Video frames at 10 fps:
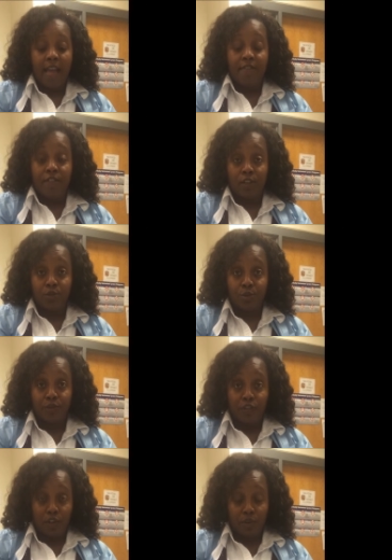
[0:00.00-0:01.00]
a
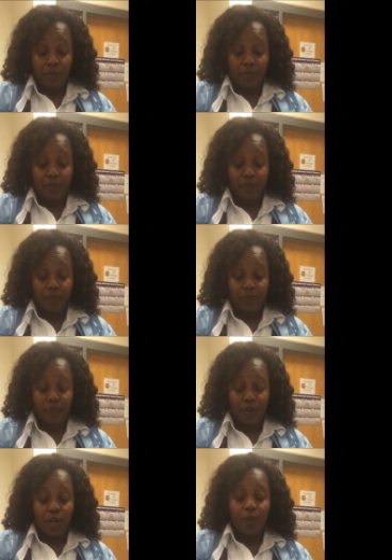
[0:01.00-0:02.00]
ventral view,
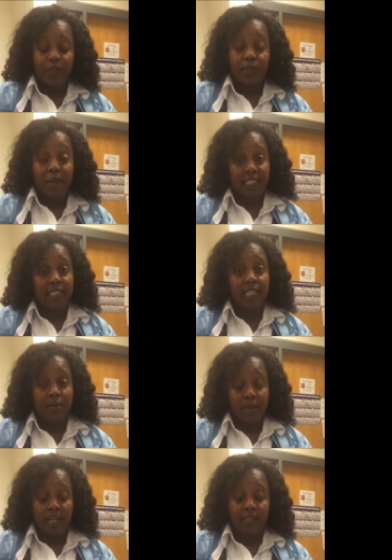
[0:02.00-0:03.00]
which
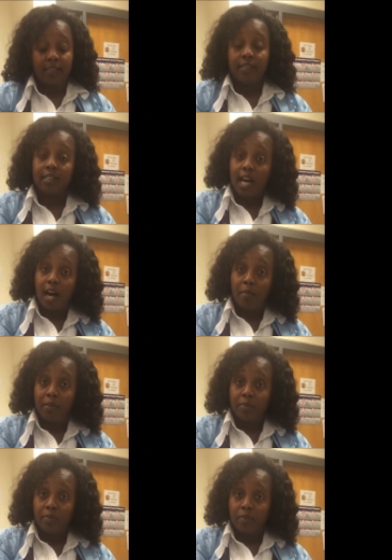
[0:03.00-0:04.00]
basically means
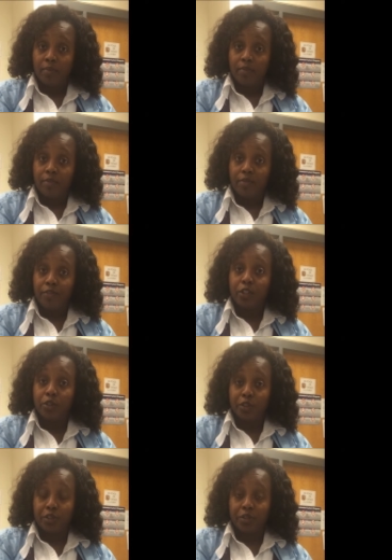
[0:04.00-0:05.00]
top for
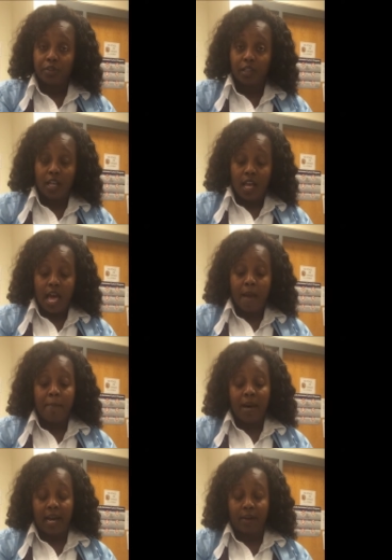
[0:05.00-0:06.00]
dorsal
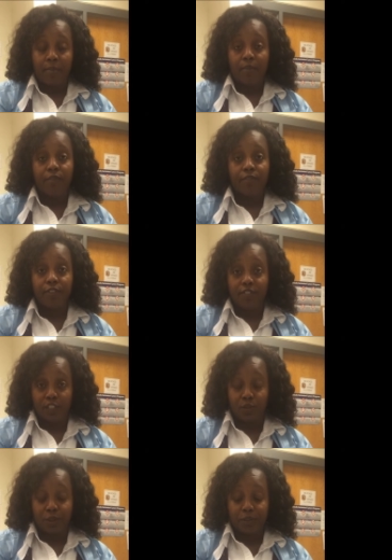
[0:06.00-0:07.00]
and bottom for
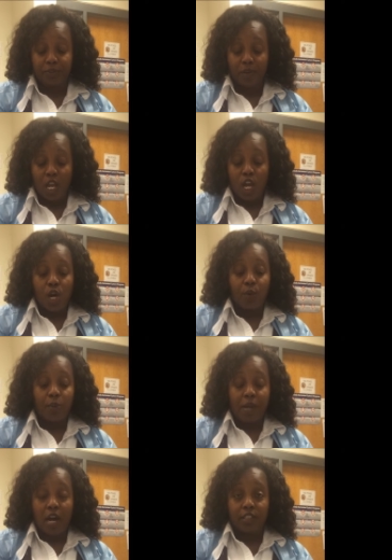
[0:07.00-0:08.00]
ventral.
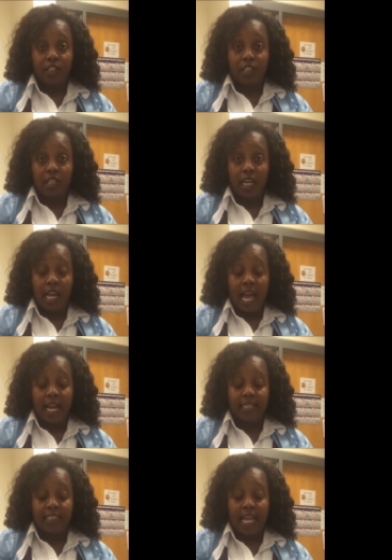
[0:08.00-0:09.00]
We'll be also looking
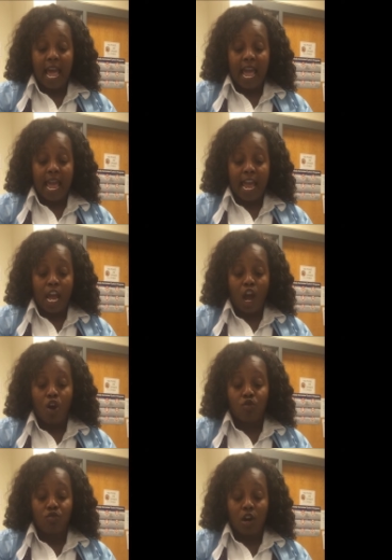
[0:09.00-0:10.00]
at a
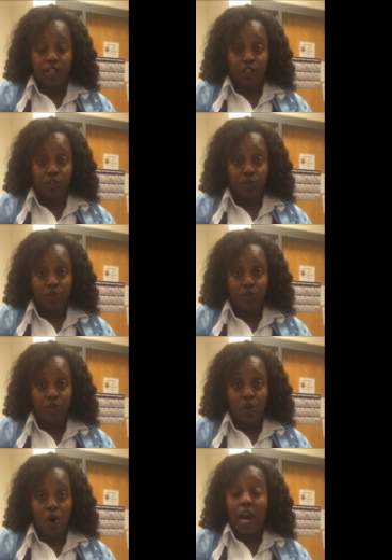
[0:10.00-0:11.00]
rostral
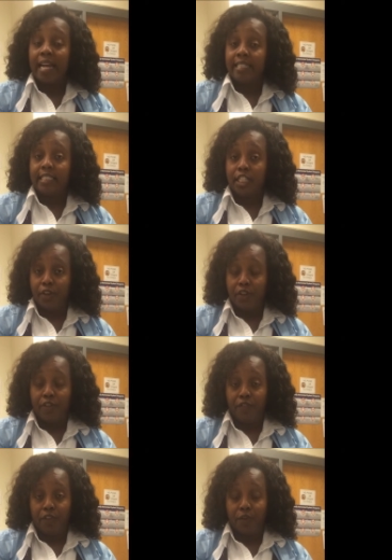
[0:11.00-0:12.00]
or
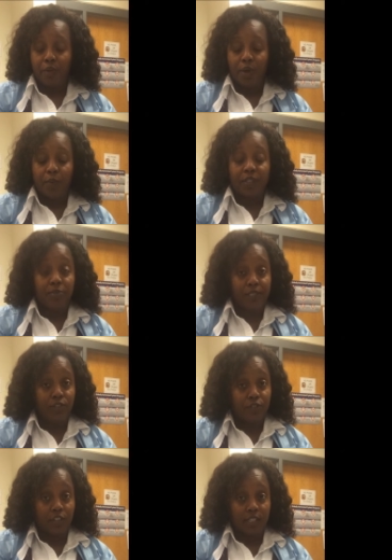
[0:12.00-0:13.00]
anterior view, which
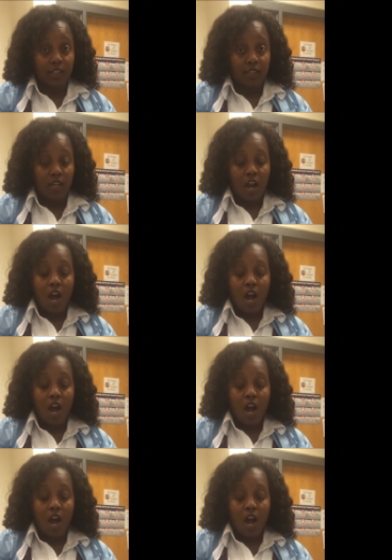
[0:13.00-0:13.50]
means front,